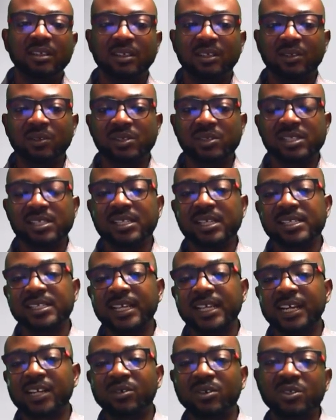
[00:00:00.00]
Consistency
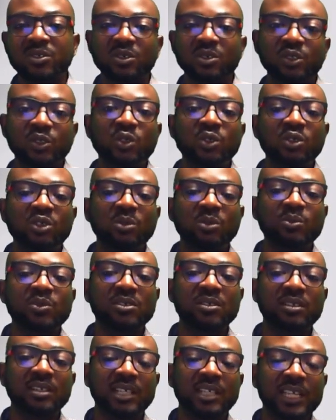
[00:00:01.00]
across control
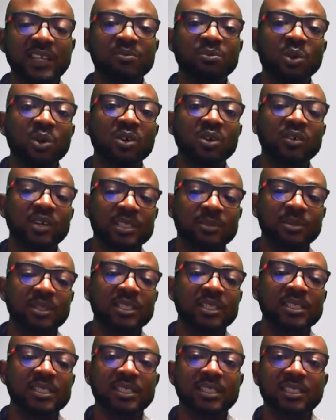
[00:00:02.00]
groups gives more
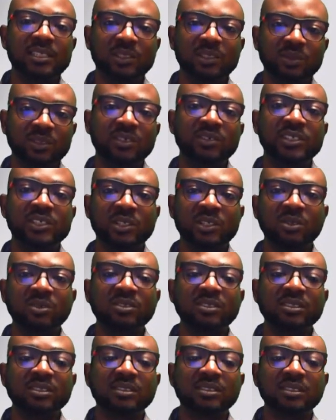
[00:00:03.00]
credibility to the
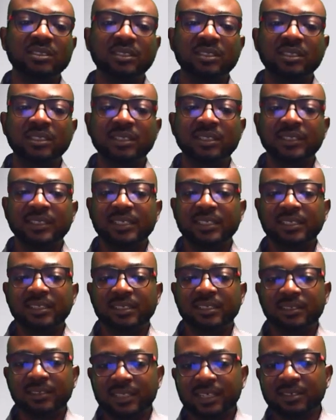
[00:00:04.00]
results.
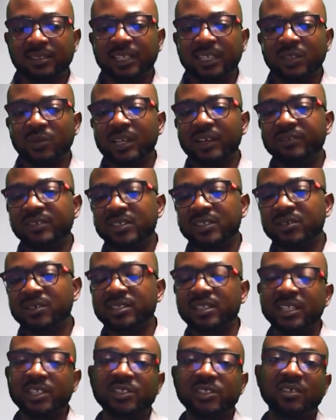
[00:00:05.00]
Now that we have discussed
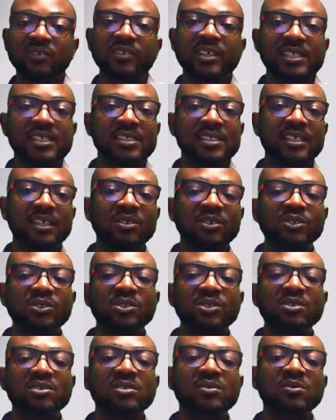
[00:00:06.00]
selection of cases and
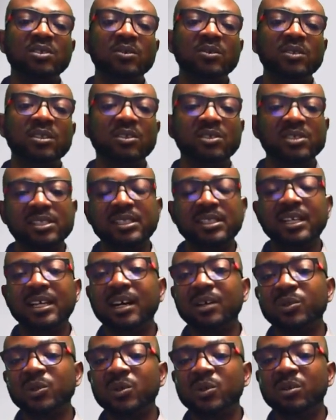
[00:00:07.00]
controls, we will consider
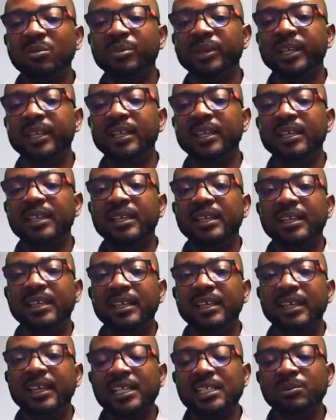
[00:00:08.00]
how to compare
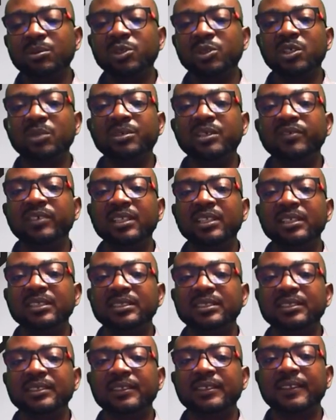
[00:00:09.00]
exposure prevalence.